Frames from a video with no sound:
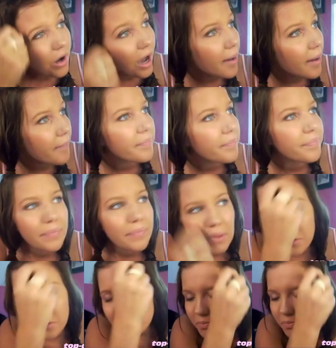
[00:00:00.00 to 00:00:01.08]
So
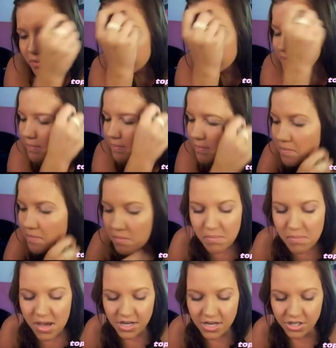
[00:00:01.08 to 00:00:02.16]
just put as
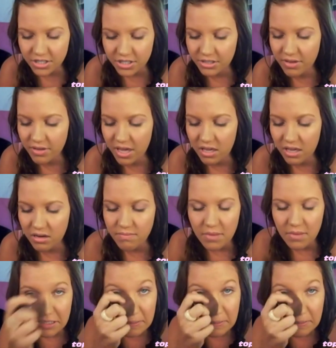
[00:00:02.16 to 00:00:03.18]
much as you can.